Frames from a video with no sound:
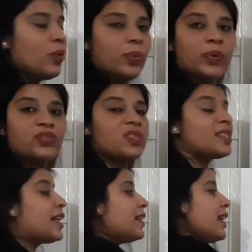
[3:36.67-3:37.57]
which is
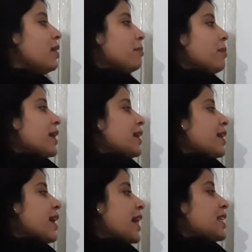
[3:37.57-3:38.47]
nothing but
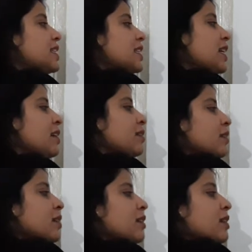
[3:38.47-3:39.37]
90
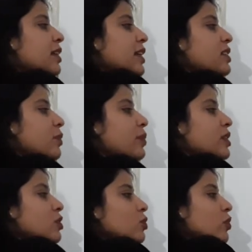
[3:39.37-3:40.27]
is
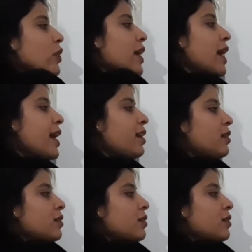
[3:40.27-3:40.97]
equals to 3n.